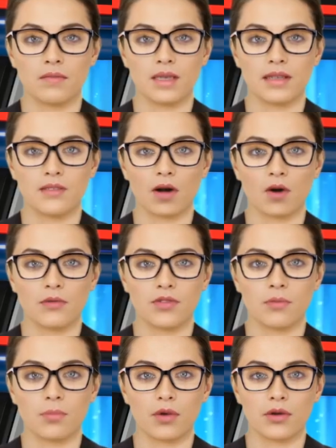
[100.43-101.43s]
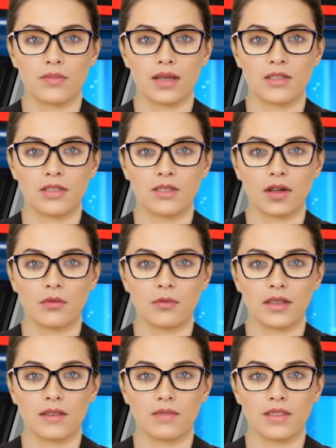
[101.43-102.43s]
It is also pertinent to note
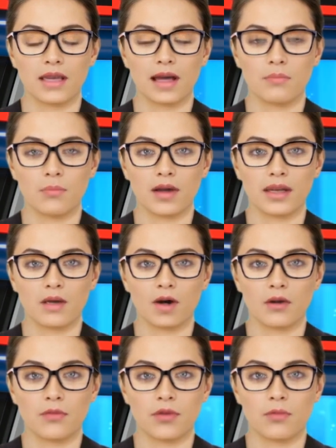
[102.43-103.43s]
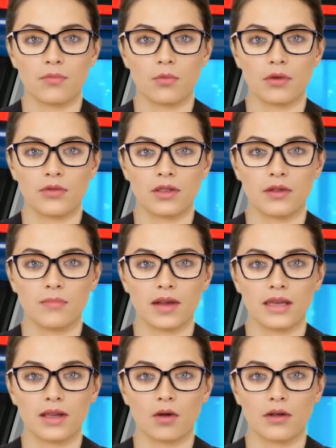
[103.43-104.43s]
that CM Reddy also formed a
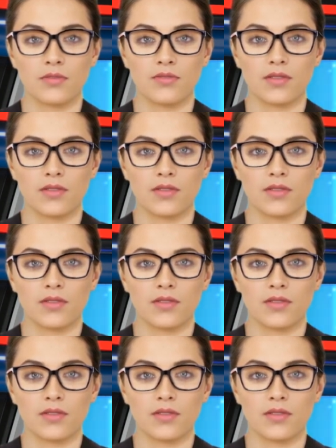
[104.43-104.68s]
committee on